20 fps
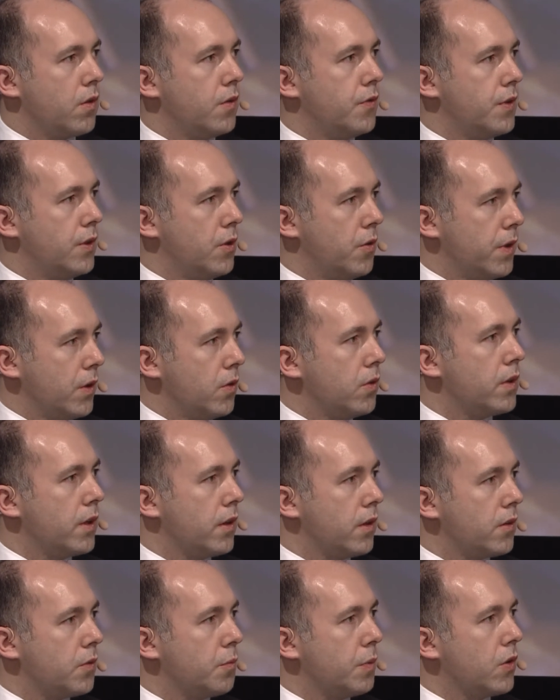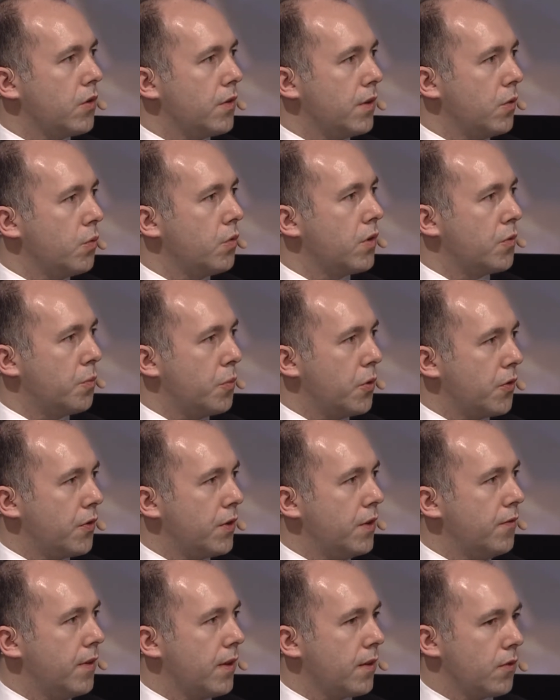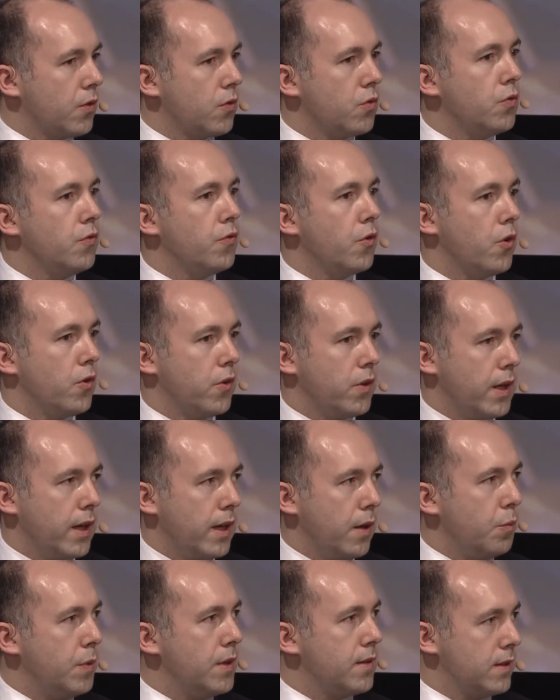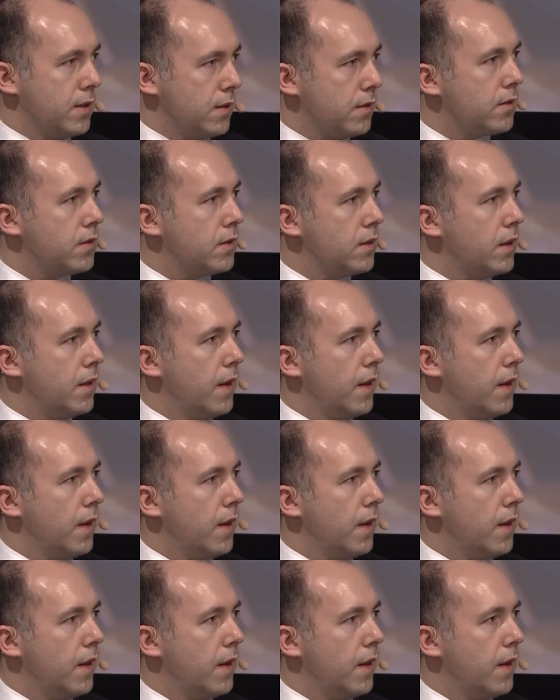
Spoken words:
considering hotels because it was perceived as a too volatile business.